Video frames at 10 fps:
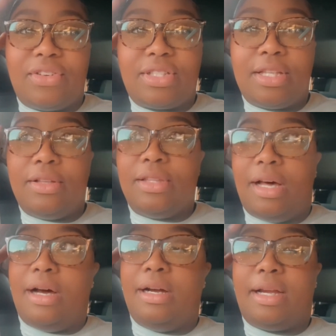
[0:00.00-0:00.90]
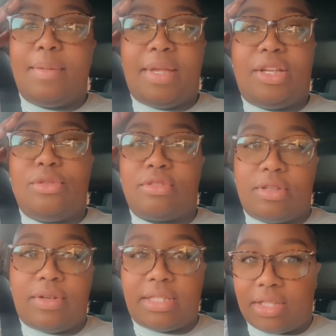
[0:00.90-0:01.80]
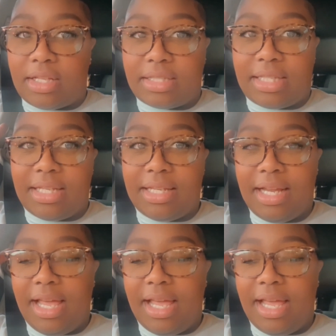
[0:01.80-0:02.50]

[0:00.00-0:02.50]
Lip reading: so long can make you so exhausted.